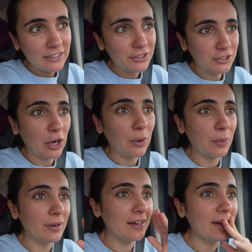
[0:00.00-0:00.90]
So
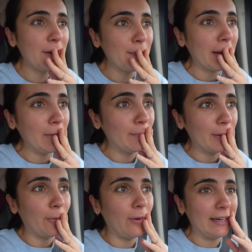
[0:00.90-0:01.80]
it mightn't be
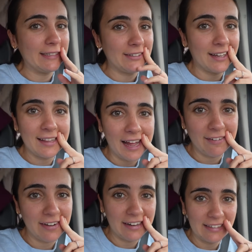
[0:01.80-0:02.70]
wise to get that
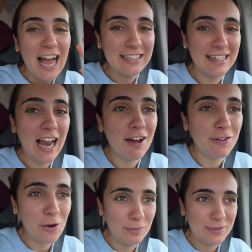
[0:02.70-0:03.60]
ferry. I still have
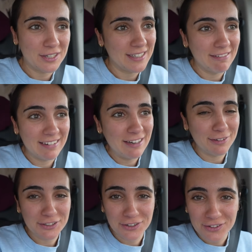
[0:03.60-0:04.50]
hopes because I really
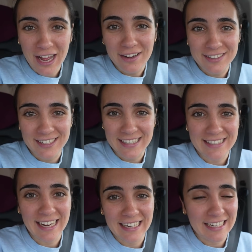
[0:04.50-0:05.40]
want to go out to this
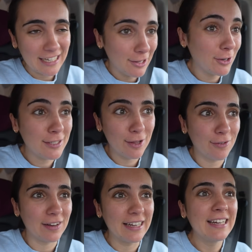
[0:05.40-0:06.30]
island. It looks
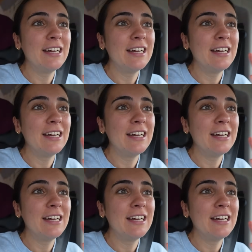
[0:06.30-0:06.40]
lovely,